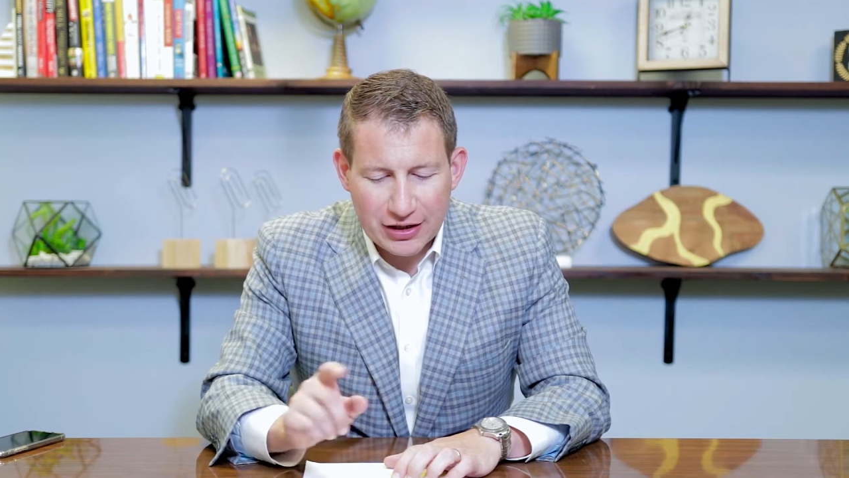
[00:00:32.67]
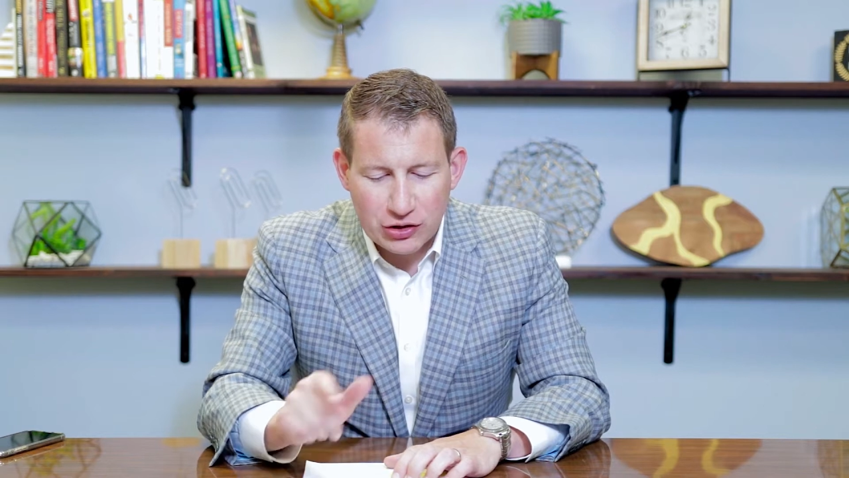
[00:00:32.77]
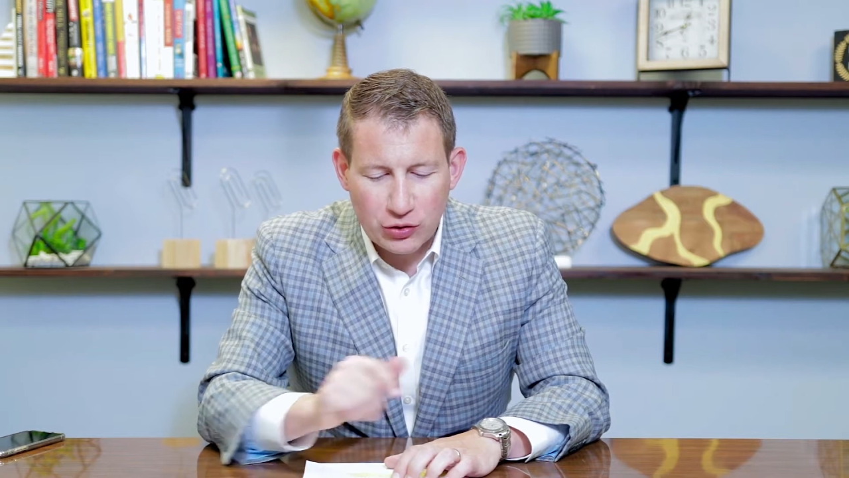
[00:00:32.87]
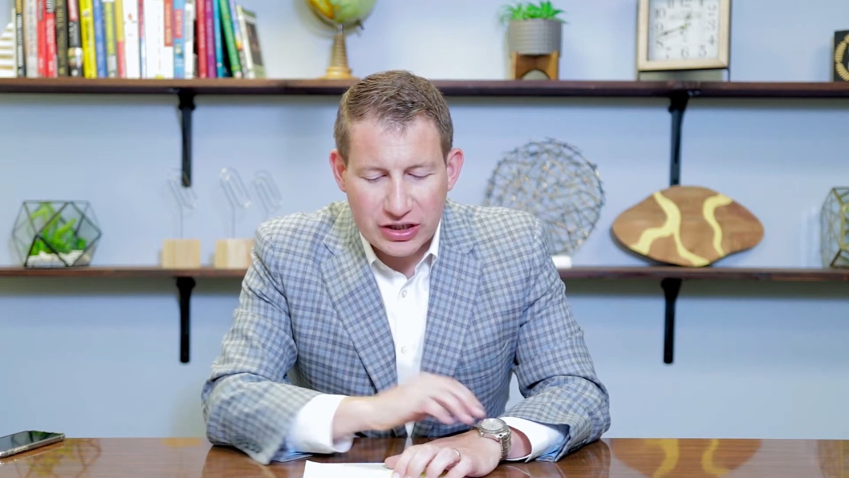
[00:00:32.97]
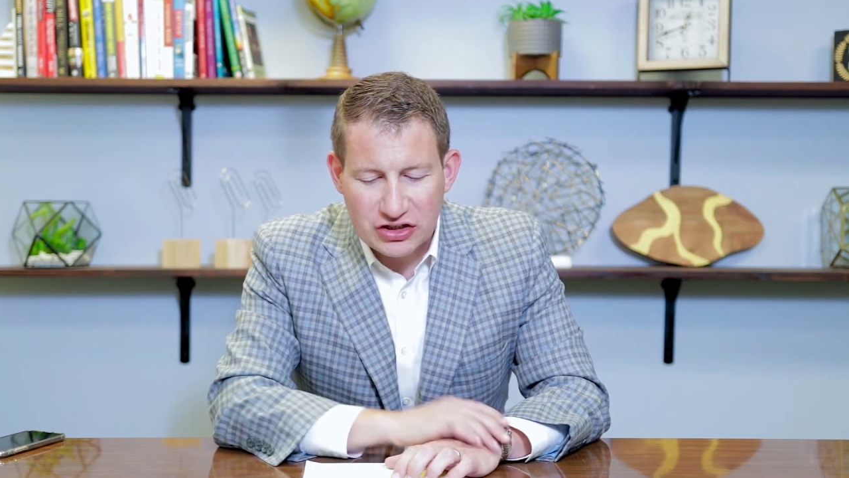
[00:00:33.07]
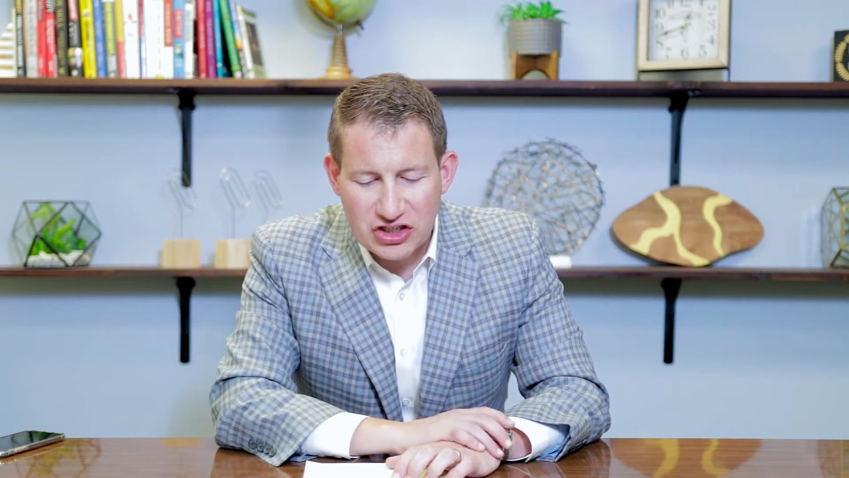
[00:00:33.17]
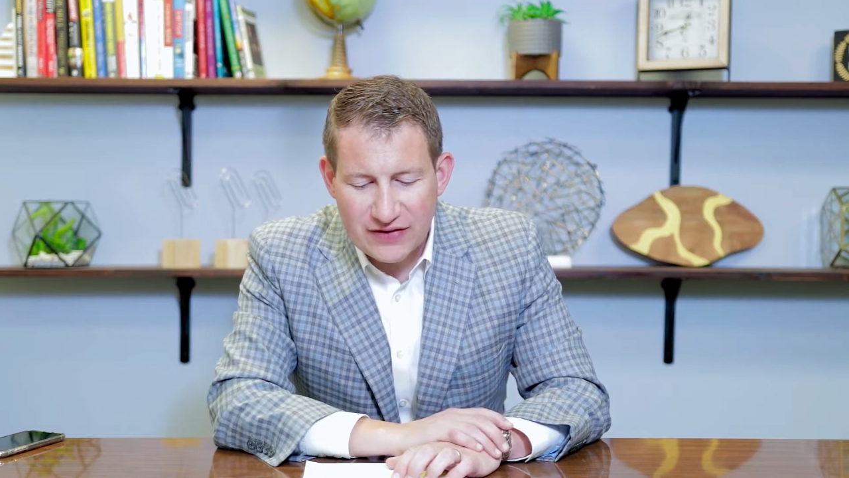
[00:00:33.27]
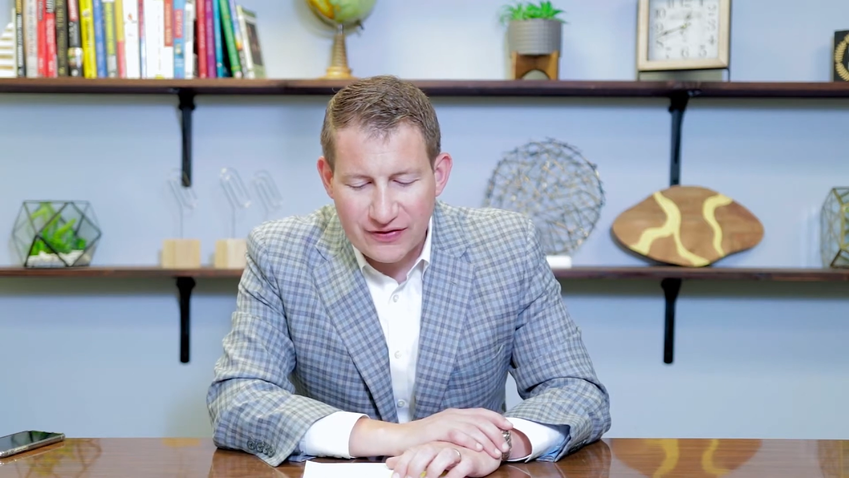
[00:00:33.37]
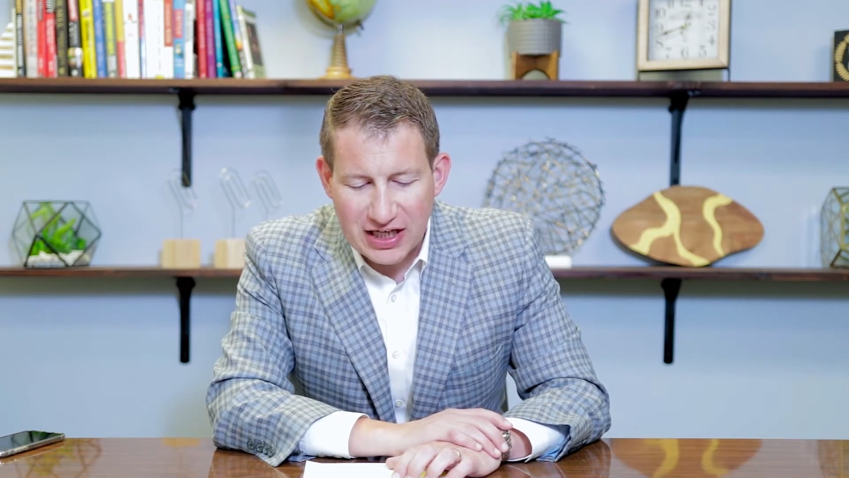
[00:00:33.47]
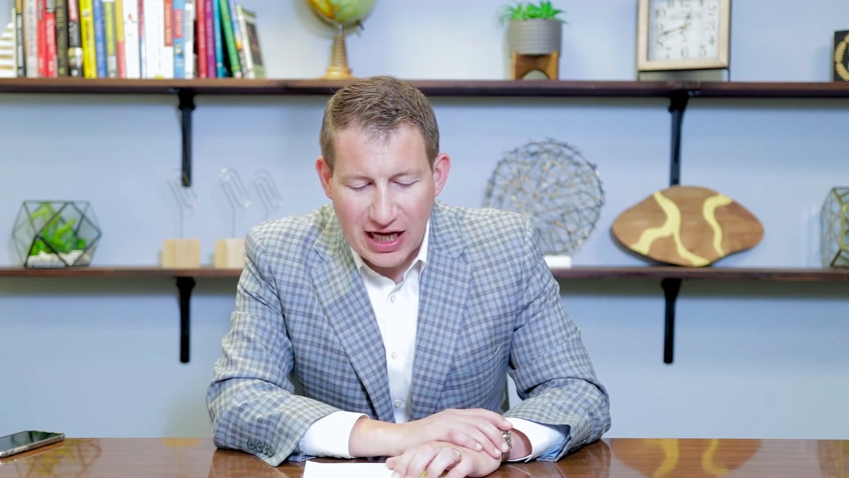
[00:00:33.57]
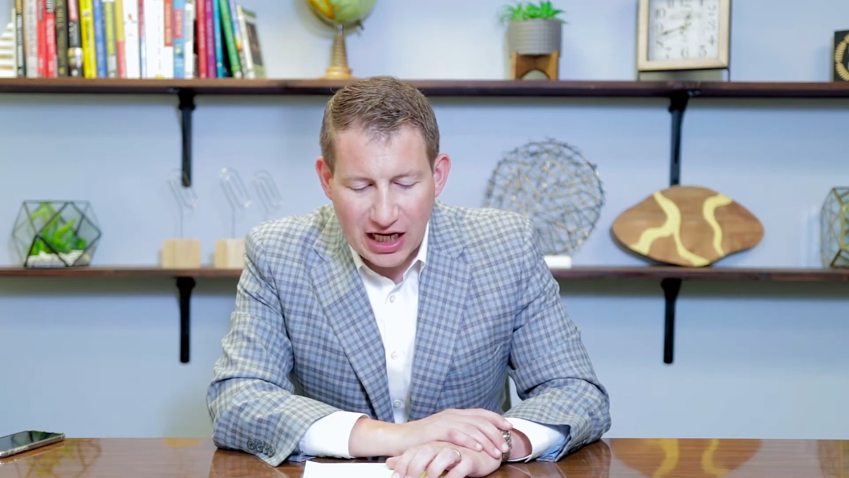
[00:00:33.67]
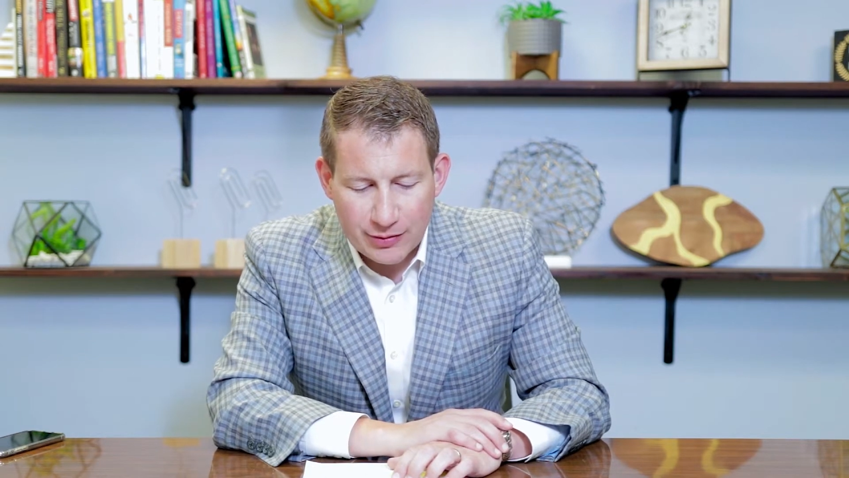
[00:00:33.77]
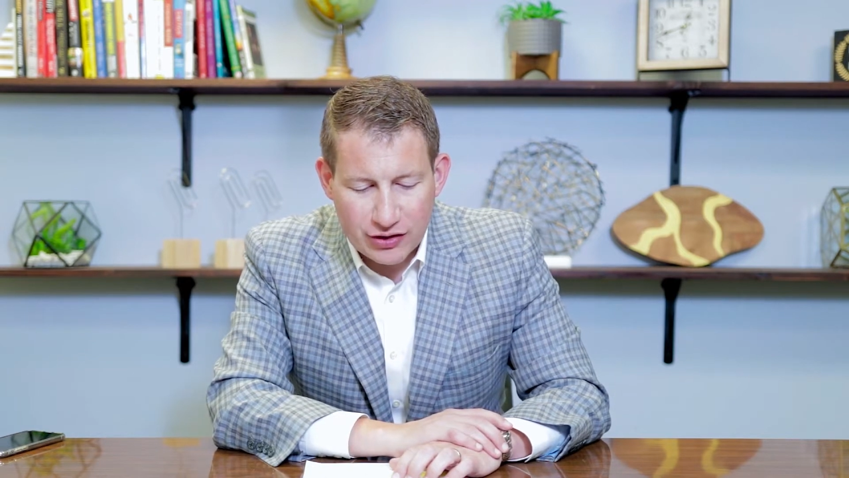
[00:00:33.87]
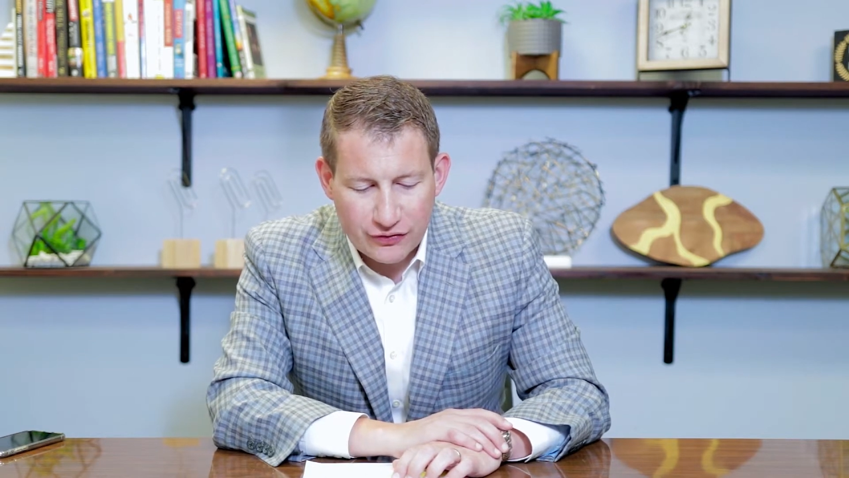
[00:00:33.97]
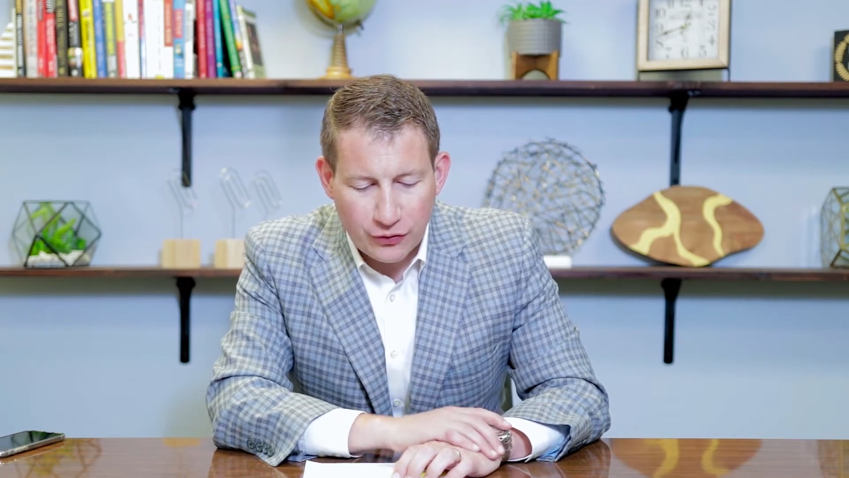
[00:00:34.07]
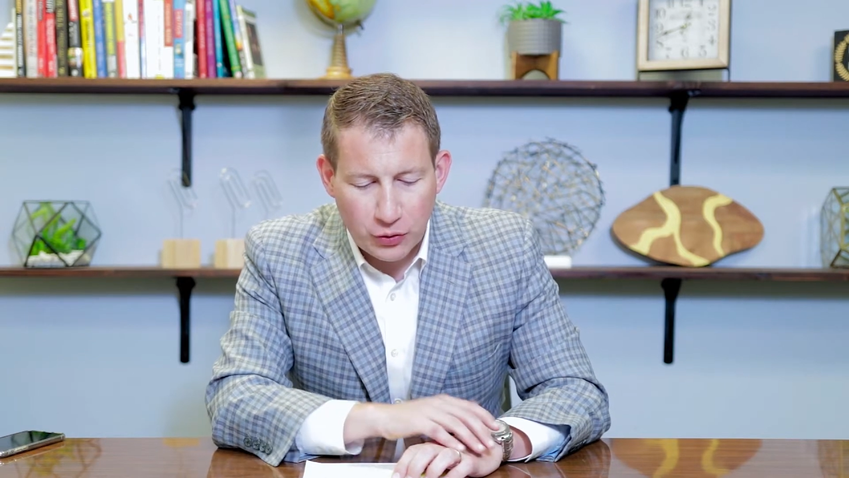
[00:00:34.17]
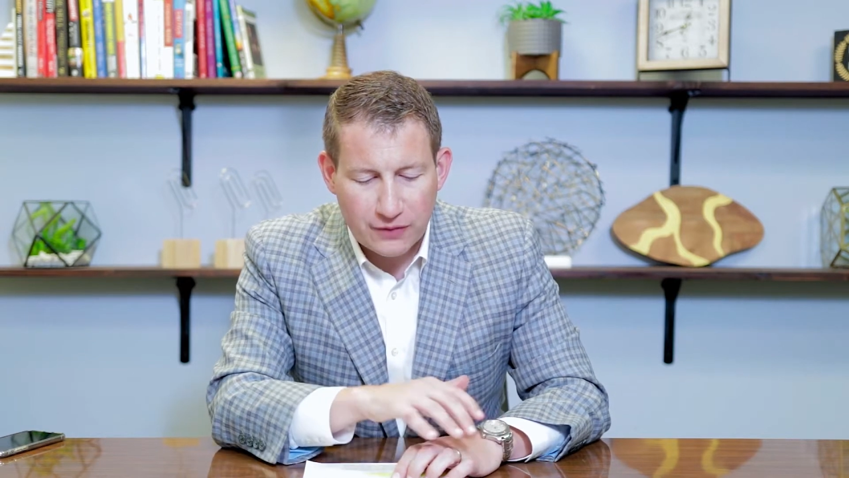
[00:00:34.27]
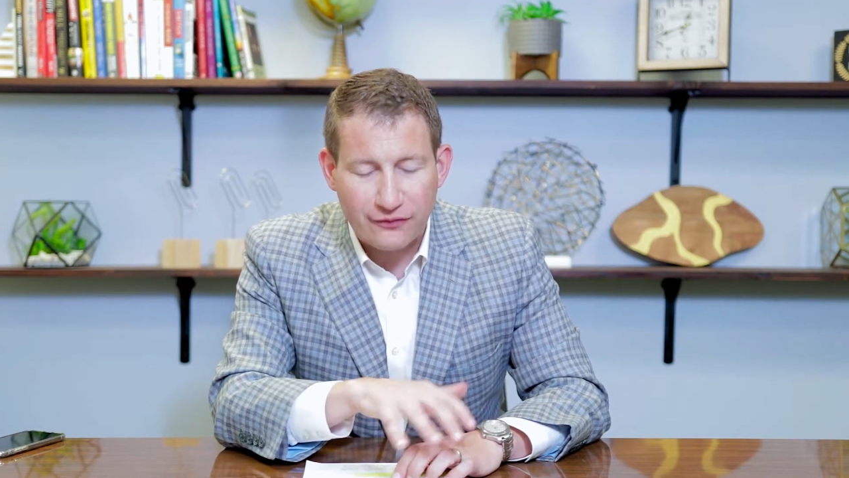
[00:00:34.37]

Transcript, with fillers: including chief economist for